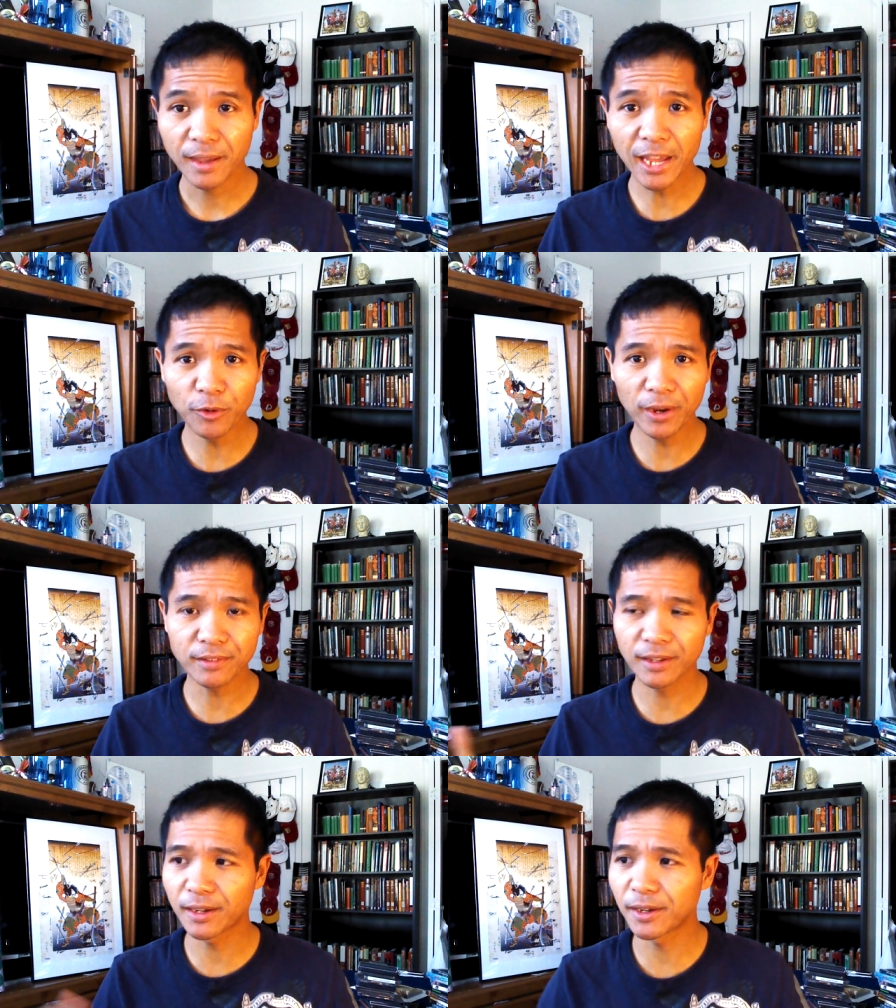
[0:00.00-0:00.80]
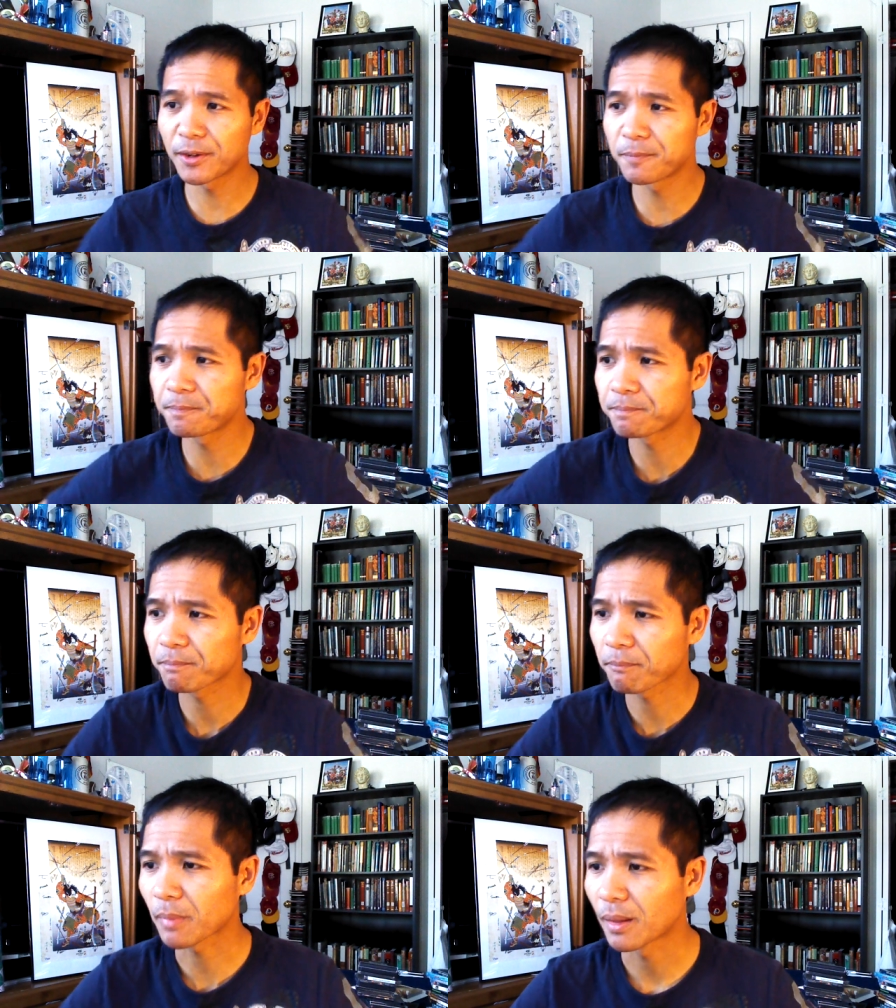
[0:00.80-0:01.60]
Anyways, um,
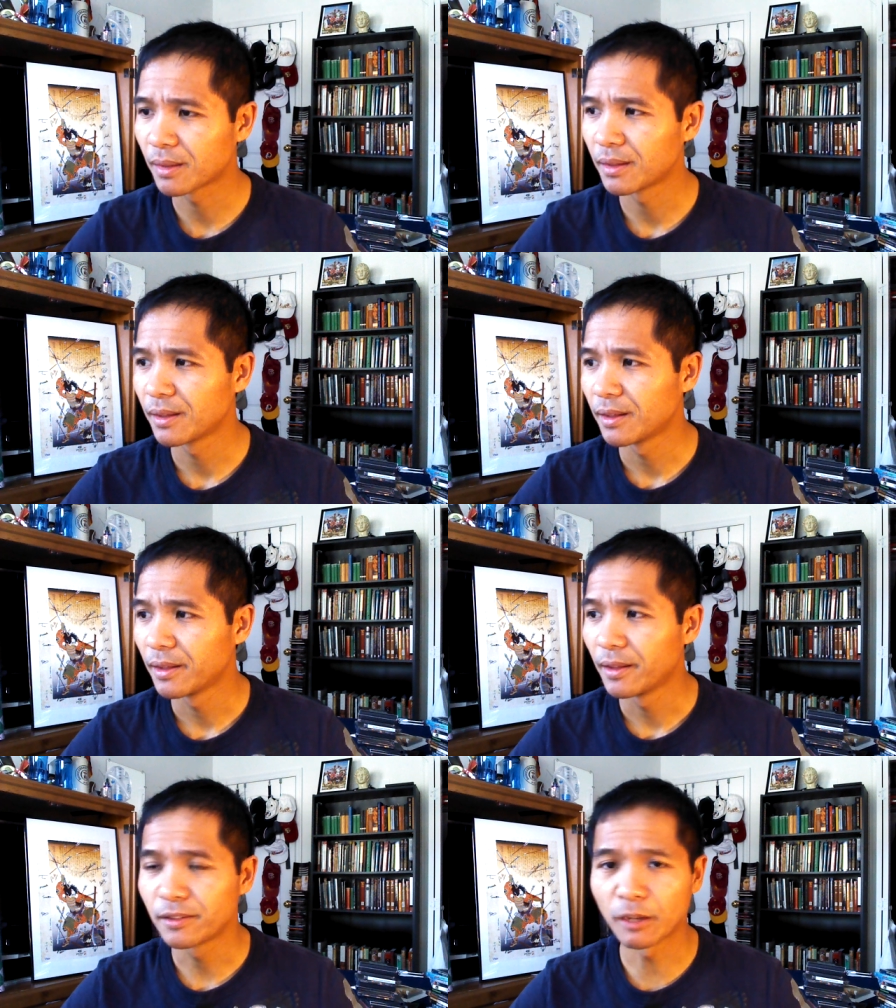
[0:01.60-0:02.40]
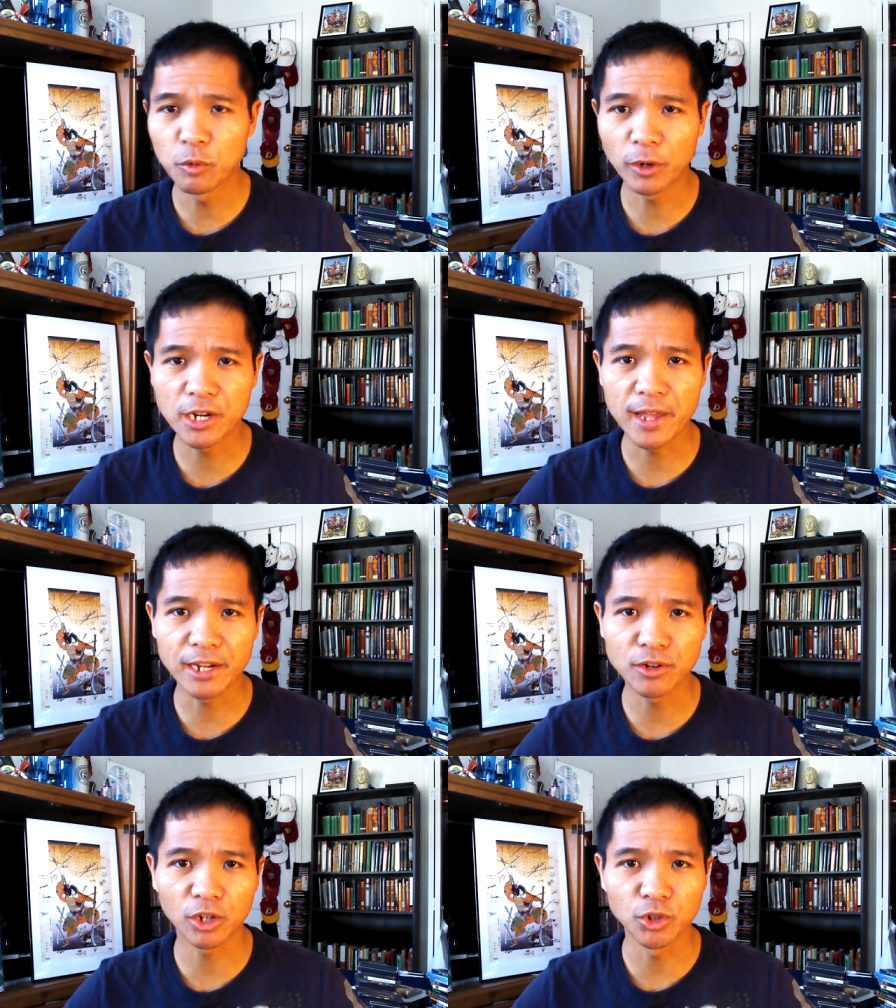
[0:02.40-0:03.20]
tell me what kind of
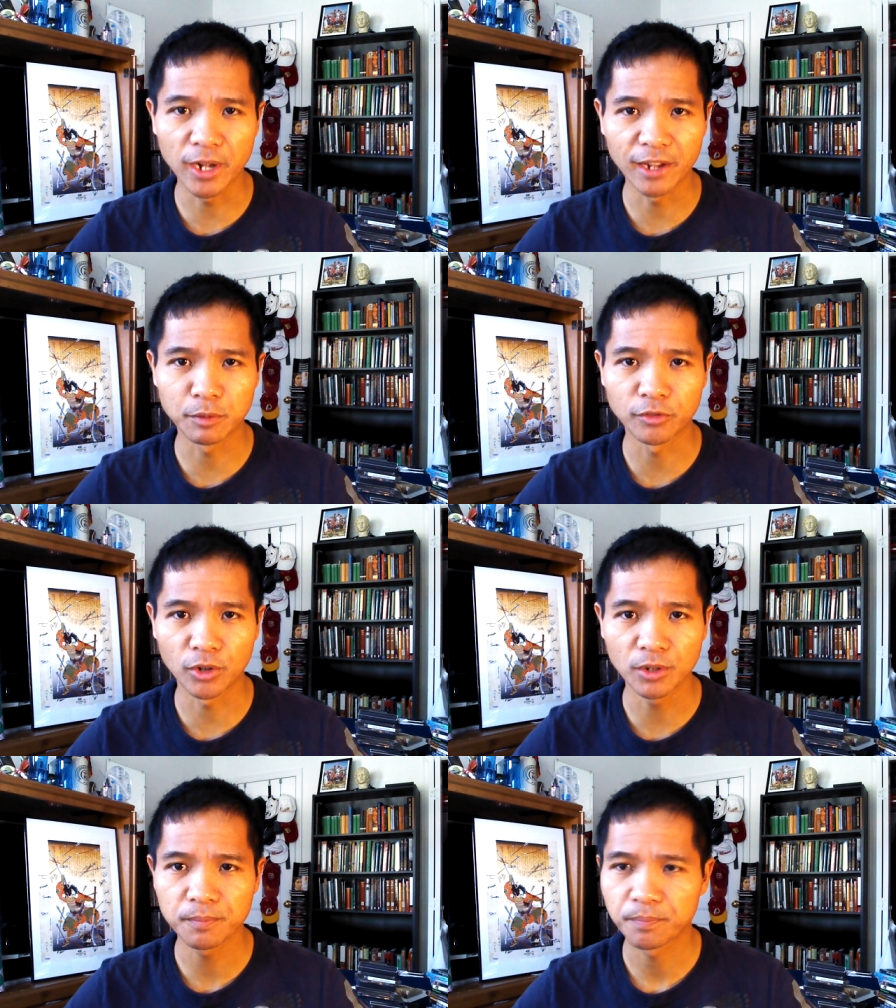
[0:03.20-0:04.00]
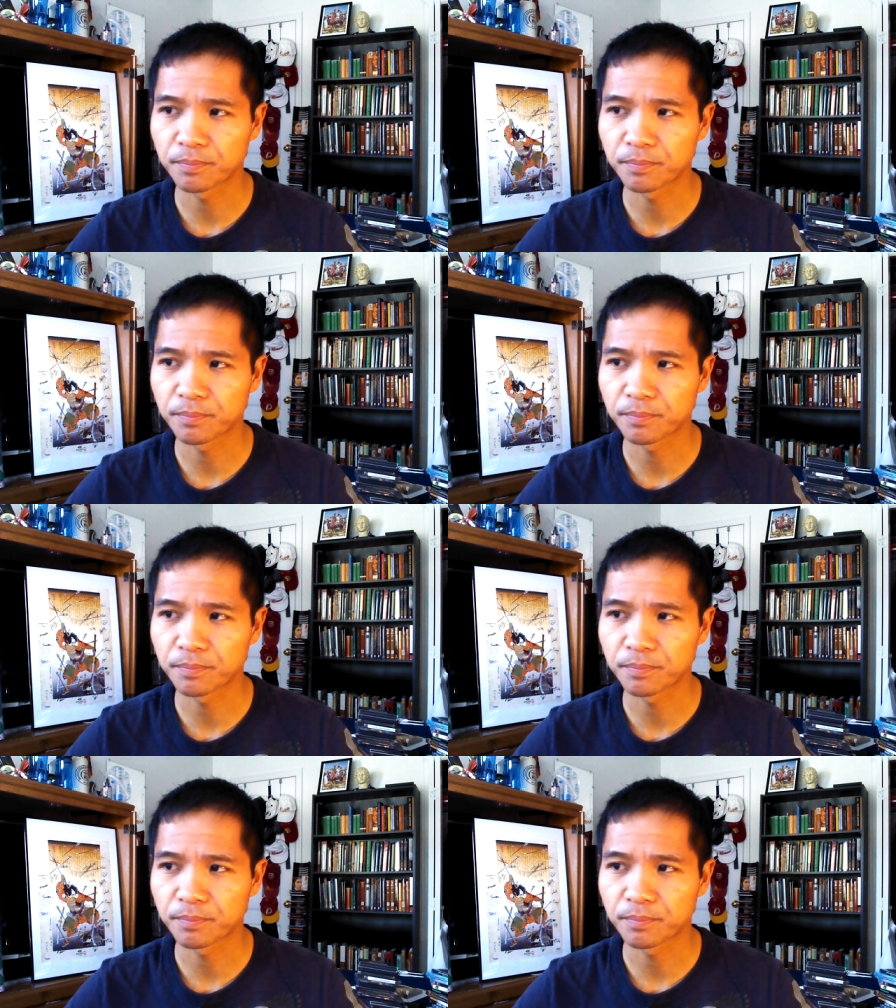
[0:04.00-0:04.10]
eggnog you guys prefer.